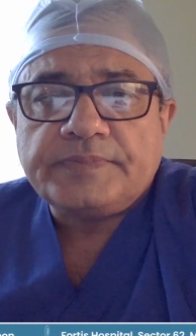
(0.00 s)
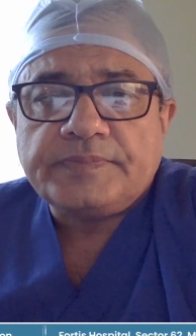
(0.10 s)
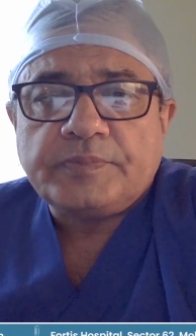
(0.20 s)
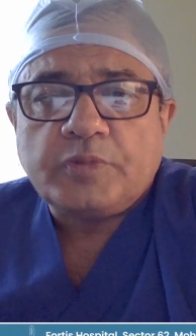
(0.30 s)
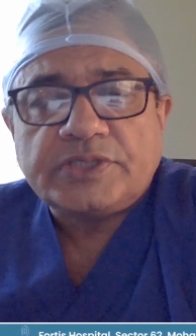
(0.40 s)

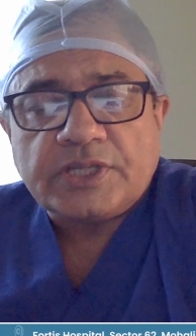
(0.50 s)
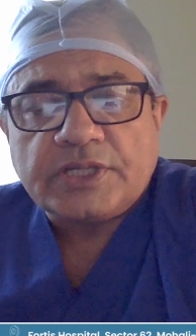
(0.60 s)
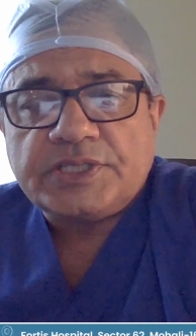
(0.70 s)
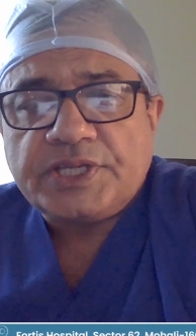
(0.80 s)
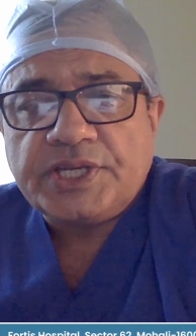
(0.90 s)

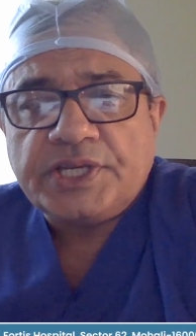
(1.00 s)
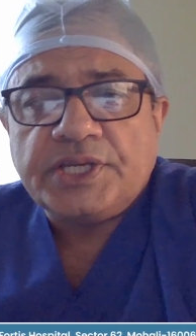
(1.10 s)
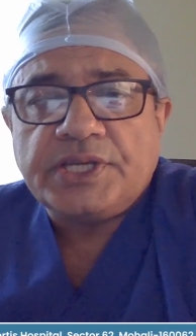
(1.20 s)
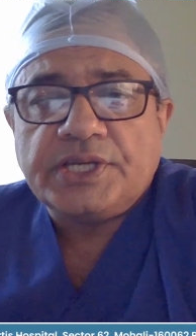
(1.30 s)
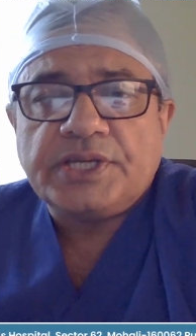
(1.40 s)

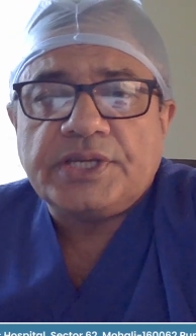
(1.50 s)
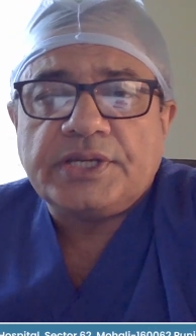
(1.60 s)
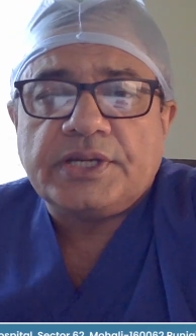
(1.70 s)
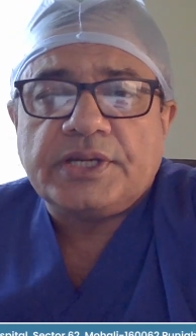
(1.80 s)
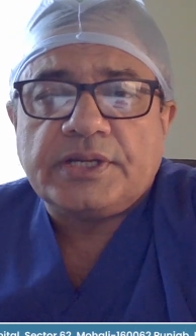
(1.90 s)
post-surgery,
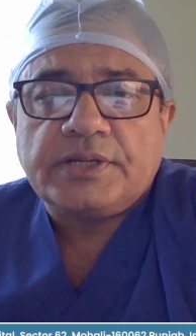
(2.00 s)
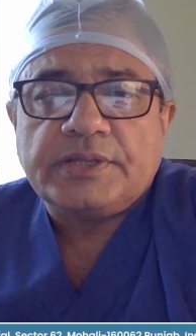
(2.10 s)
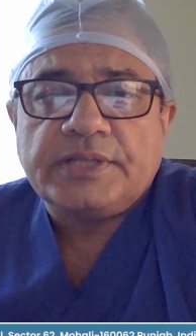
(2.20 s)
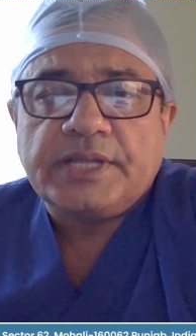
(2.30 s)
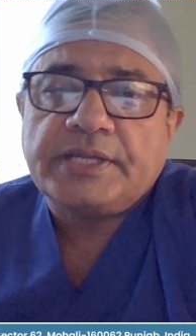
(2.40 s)

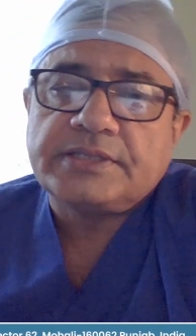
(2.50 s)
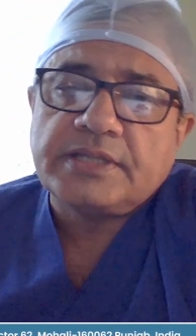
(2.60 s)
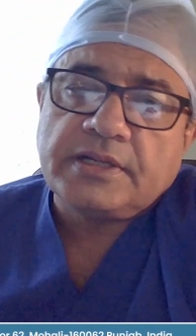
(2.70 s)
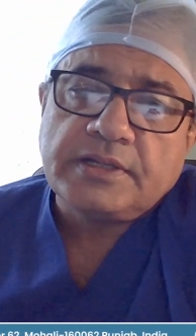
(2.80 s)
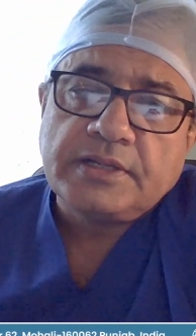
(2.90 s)
there is
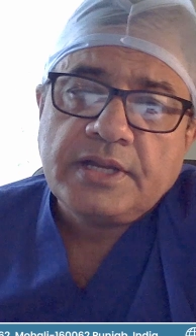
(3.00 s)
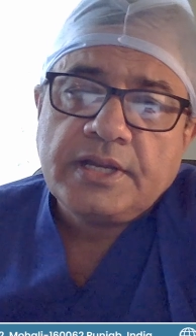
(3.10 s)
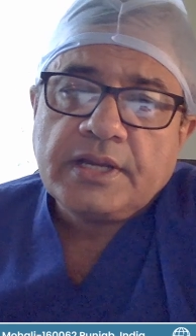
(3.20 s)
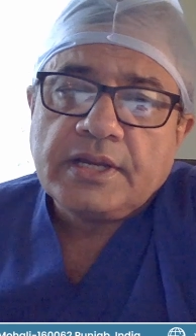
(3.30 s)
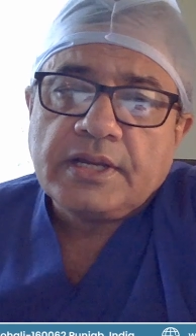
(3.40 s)
a
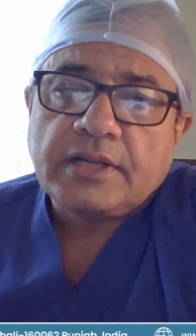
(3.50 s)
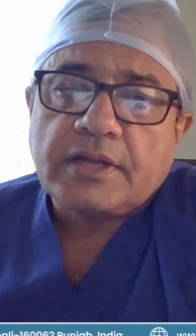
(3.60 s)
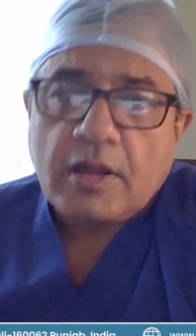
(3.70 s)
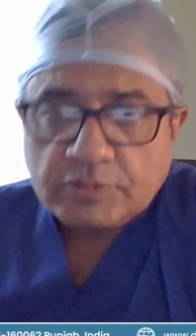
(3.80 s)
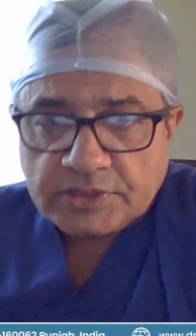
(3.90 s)

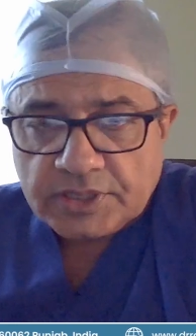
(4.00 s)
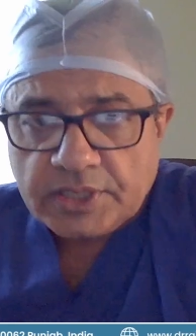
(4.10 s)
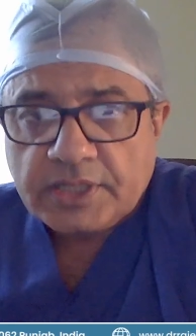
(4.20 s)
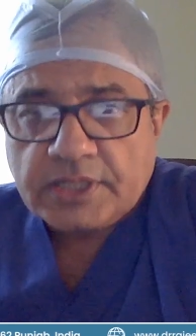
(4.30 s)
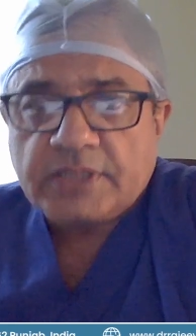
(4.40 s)

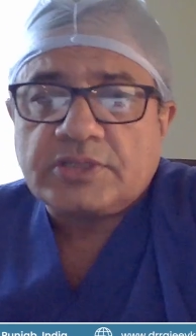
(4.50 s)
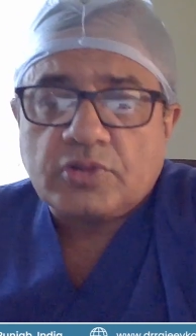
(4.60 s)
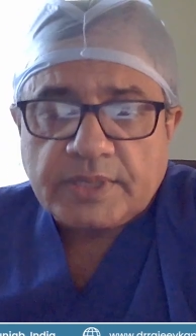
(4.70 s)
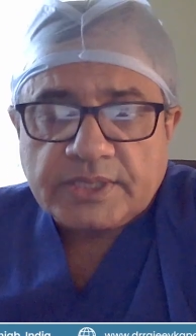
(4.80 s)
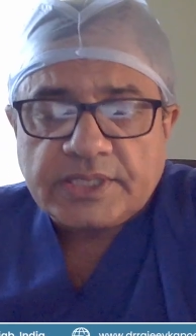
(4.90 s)
counselor, a
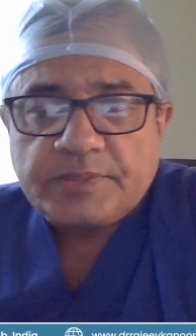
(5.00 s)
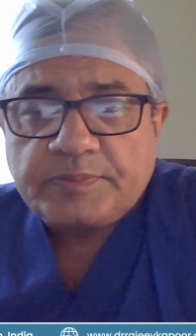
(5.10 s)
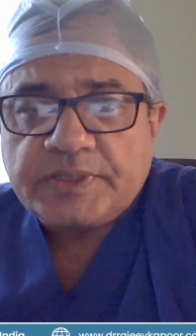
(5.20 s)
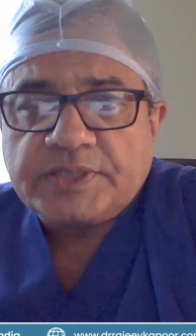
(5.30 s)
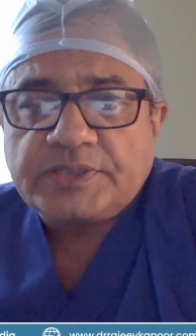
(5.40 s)
stoma
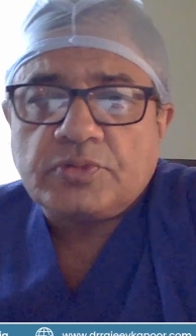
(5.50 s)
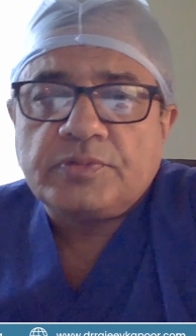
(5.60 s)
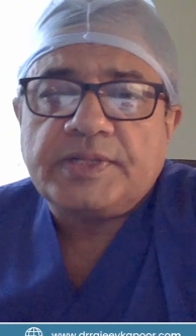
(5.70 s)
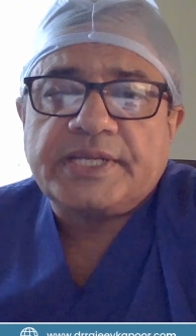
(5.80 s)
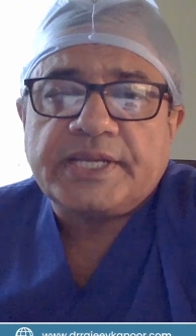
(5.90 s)
therapist who
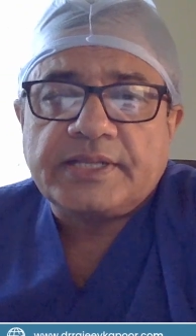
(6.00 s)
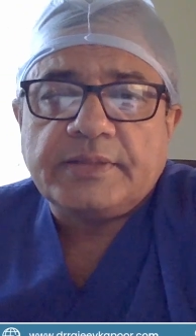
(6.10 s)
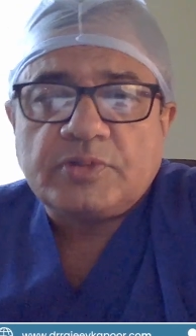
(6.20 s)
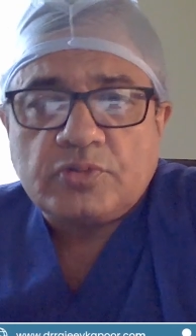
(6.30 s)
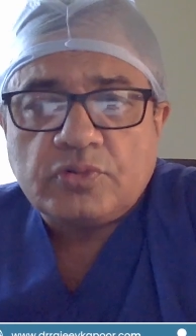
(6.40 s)
will take
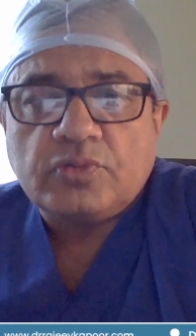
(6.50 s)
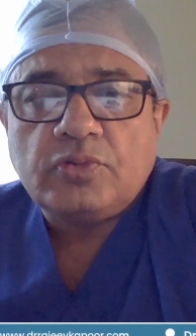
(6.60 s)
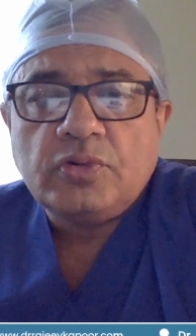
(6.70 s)
them through